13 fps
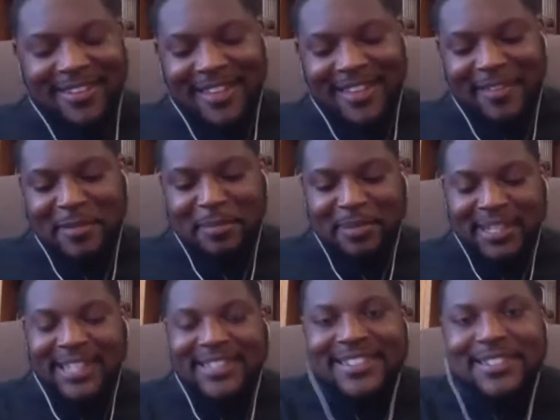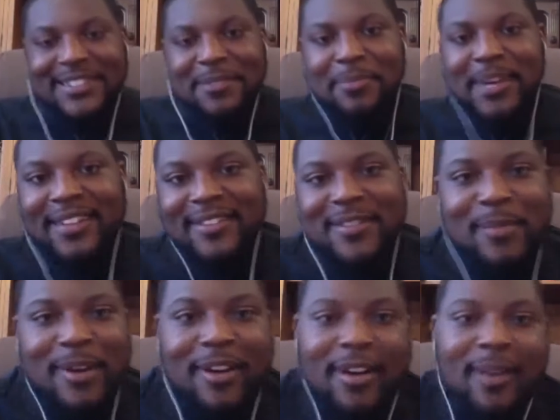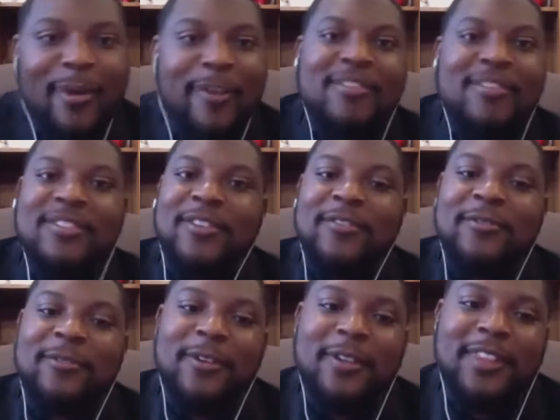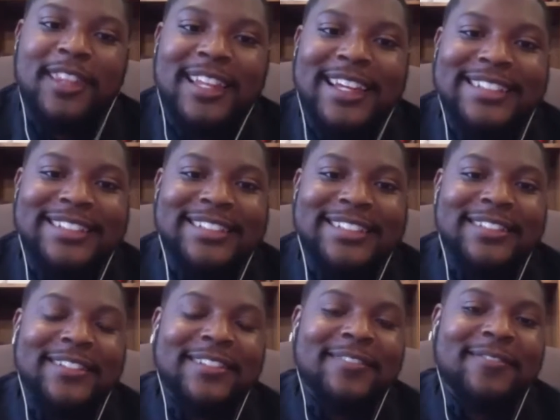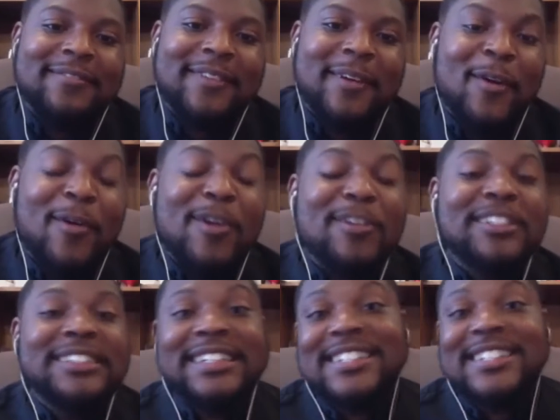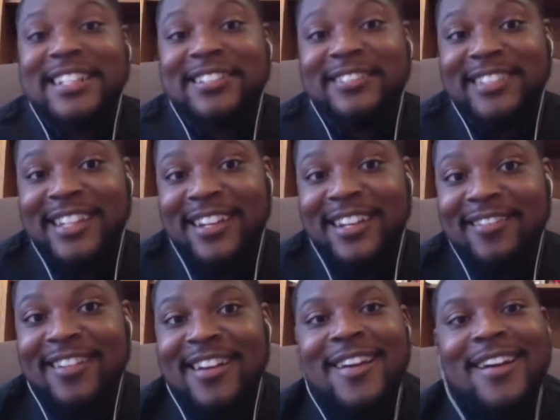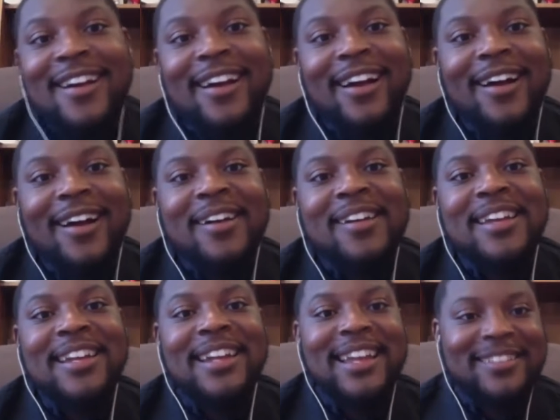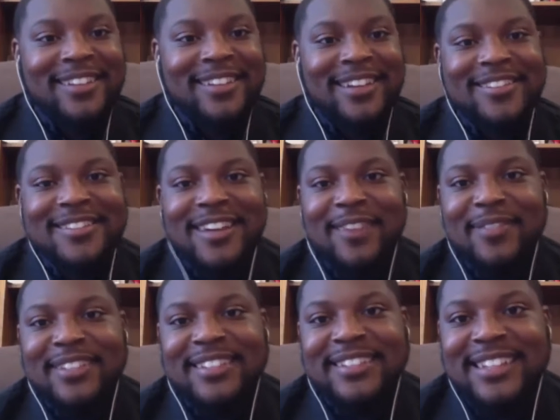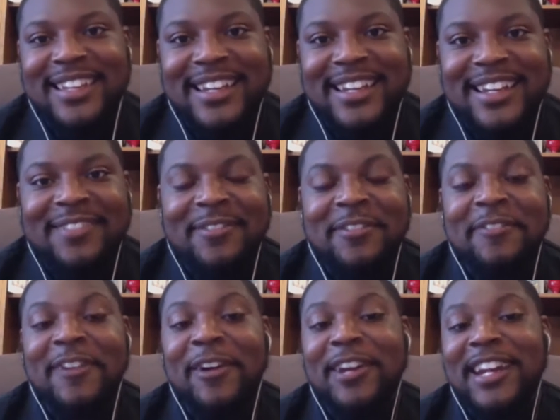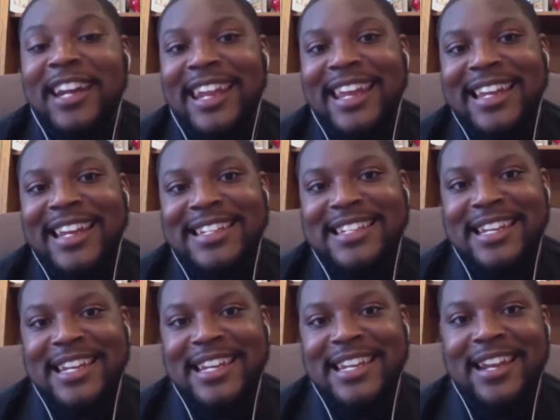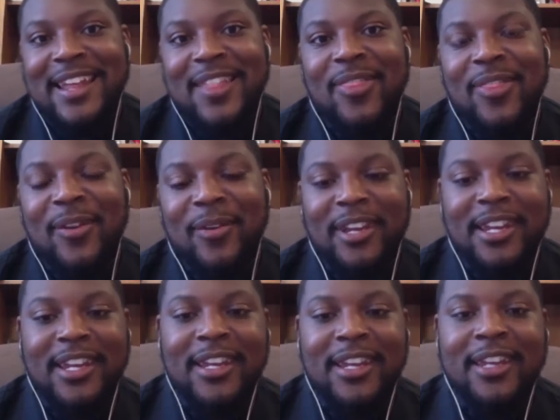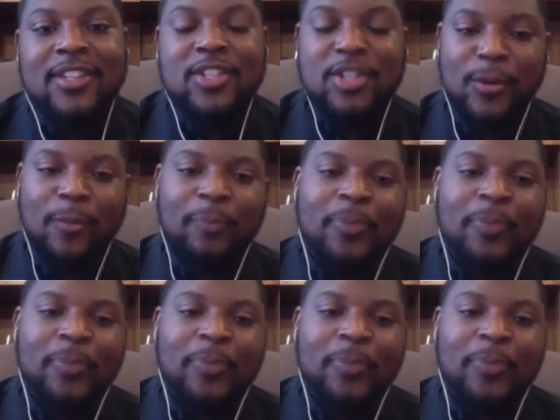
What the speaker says: been blessed to pastor McCarty Christian Church for the last going on 6 years now. And as Dr. Thomas has said, it was founded in 1932.